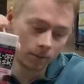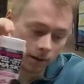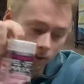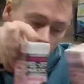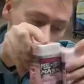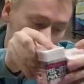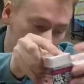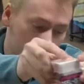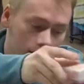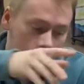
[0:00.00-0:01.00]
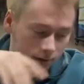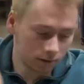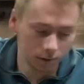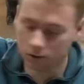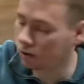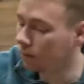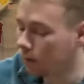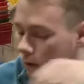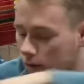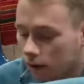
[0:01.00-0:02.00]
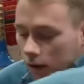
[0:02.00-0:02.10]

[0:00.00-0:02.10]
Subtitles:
these in the other box. There's 2 more.